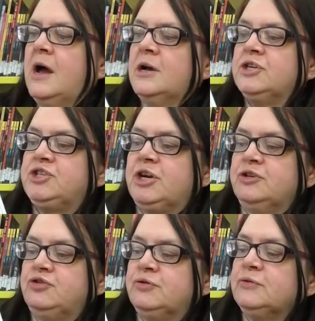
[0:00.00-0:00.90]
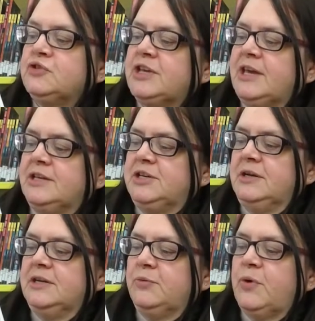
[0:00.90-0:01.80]
Chartreuse
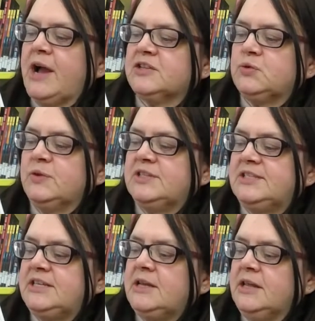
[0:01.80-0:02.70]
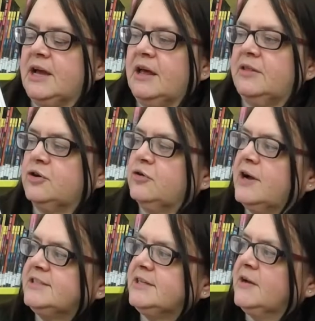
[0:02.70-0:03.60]
kitten directs with Celia, the
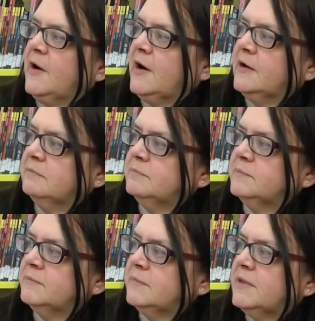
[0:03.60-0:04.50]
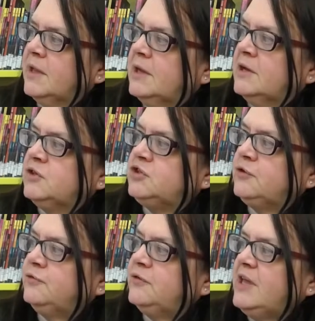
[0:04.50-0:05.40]
crossing guard.
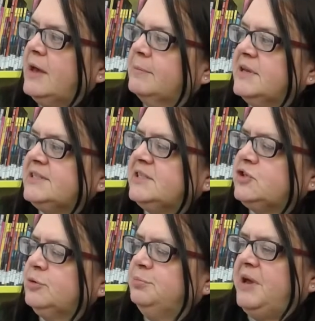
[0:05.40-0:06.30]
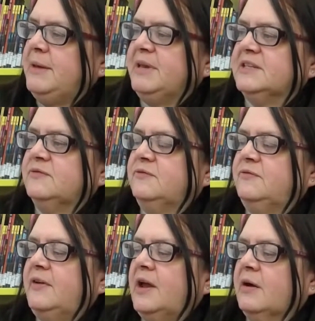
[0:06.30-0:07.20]
Sophia misses her babies
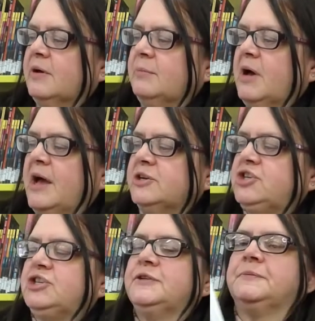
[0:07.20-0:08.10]
very much.